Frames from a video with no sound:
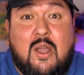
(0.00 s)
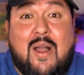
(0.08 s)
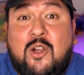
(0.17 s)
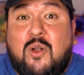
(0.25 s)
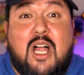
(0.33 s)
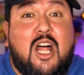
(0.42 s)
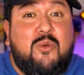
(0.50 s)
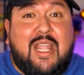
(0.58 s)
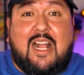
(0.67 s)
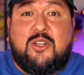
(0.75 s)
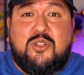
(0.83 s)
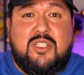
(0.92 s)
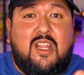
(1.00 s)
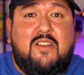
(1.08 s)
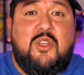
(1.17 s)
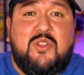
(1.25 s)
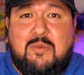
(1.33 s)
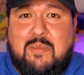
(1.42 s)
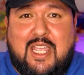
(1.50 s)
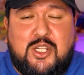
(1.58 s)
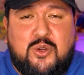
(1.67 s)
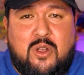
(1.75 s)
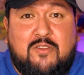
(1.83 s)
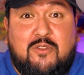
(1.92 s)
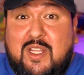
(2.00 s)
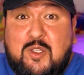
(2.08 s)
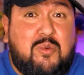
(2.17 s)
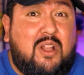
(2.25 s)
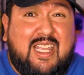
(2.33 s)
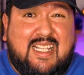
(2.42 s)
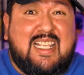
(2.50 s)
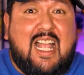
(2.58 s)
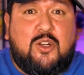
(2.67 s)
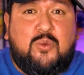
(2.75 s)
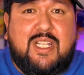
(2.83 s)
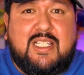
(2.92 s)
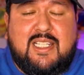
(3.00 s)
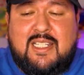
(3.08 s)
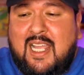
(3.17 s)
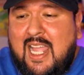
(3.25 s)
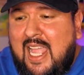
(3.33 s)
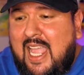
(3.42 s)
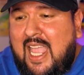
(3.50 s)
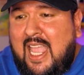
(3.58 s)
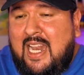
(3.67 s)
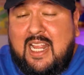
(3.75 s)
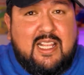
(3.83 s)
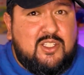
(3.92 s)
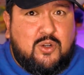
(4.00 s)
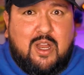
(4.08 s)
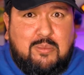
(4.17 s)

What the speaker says: I know a lot of reactors love using Patreon for this probably exact reason, and it is a great